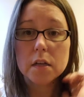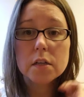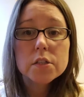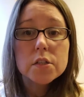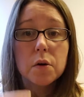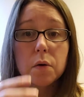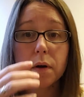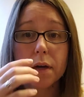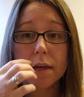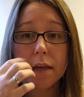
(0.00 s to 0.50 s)

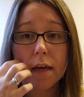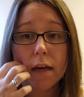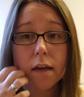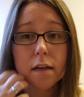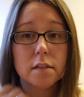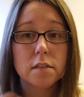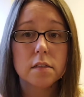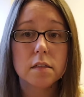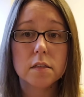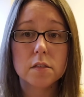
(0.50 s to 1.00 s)
So I
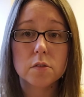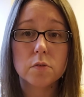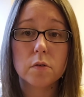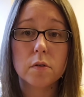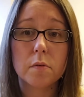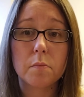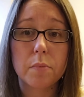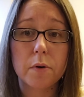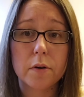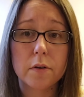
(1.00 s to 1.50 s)
cast this
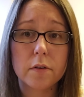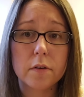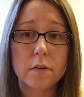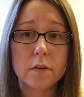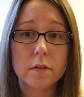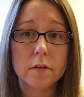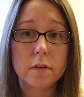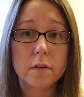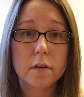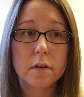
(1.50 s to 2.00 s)
one
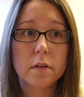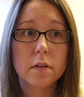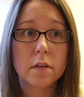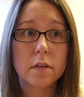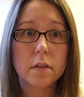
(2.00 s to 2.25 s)
per